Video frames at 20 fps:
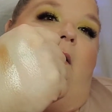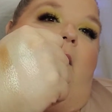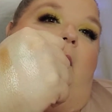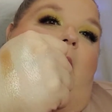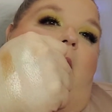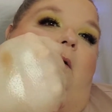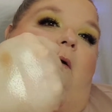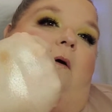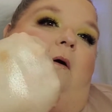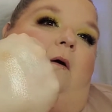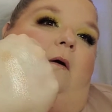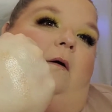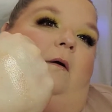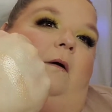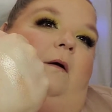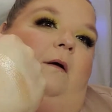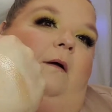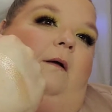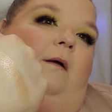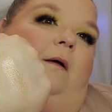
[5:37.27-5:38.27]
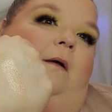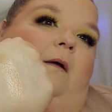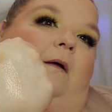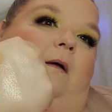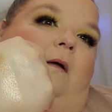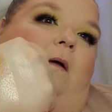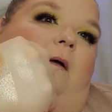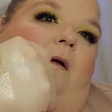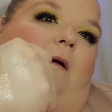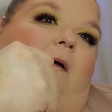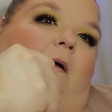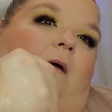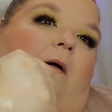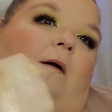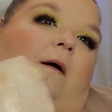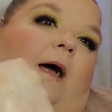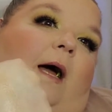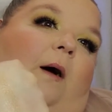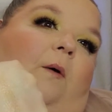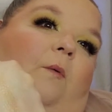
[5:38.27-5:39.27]
Oh,
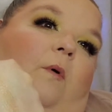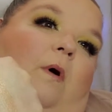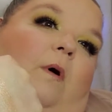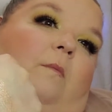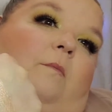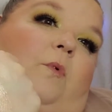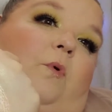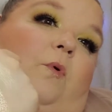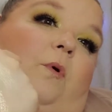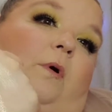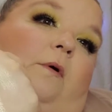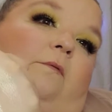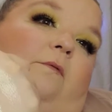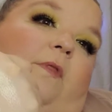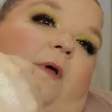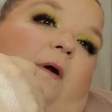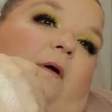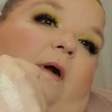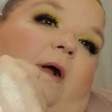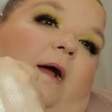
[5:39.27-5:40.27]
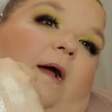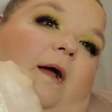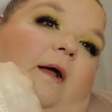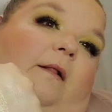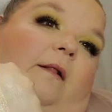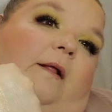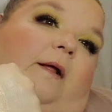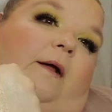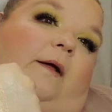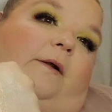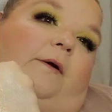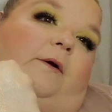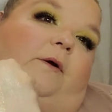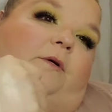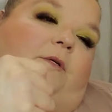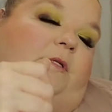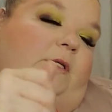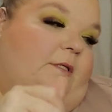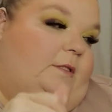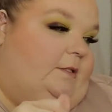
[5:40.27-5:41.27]
I want more of their
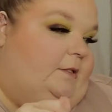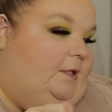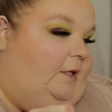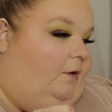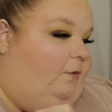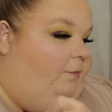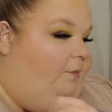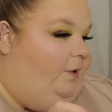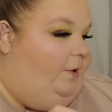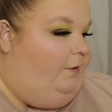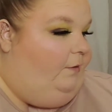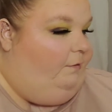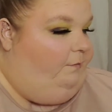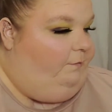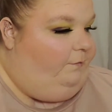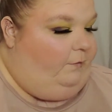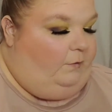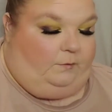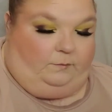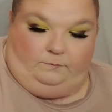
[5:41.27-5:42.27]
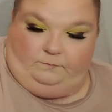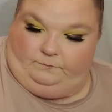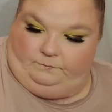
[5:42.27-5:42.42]
highlighters. This is so beautiful.